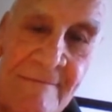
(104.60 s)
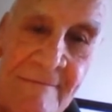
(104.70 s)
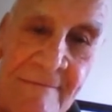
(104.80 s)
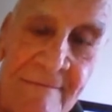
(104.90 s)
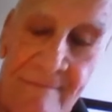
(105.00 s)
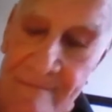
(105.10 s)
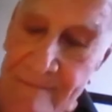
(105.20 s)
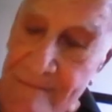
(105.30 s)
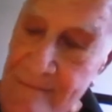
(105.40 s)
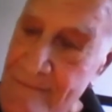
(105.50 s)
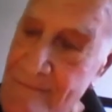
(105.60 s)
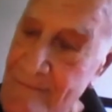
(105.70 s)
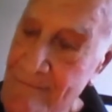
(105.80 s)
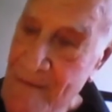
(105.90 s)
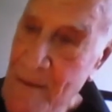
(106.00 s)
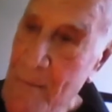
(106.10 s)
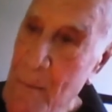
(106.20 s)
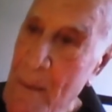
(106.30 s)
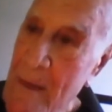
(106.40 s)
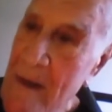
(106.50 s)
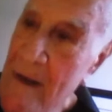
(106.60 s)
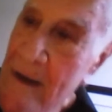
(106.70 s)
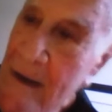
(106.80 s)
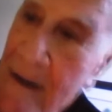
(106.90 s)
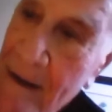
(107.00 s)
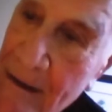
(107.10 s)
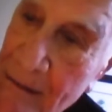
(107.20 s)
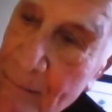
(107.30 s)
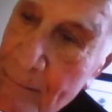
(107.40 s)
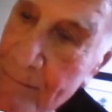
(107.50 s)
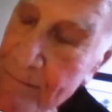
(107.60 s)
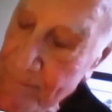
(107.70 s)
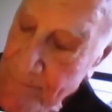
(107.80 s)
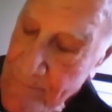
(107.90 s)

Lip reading: background, and we're going to talk a little bit about our family, but.